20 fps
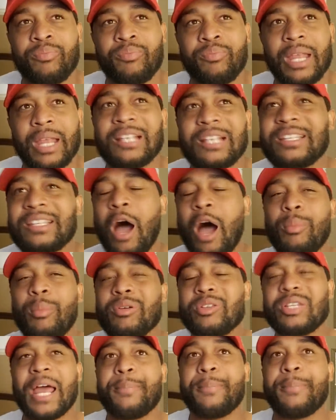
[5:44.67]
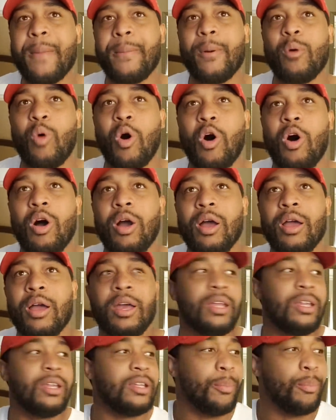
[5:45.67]
It's almost like people want
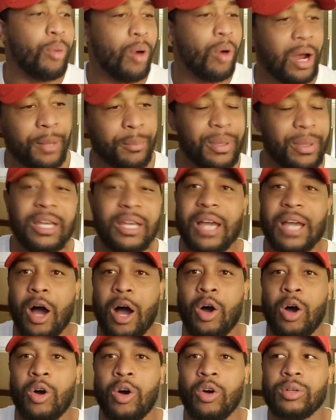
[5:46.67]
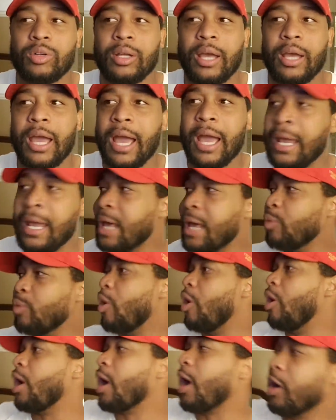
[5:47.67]
the boy to be gone and they
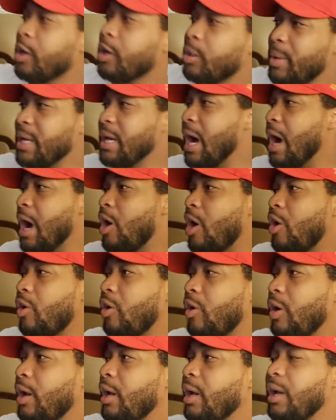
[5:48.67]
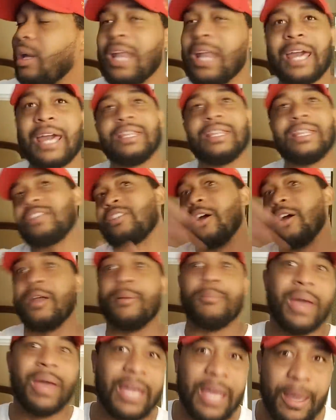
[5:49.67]
want her to be gone. Like that's going to
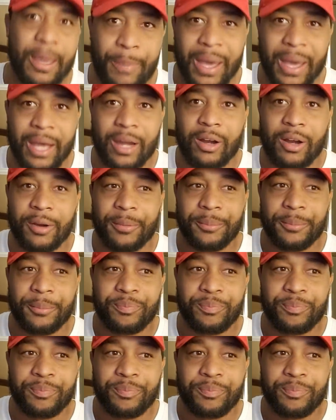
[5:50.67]
make it better.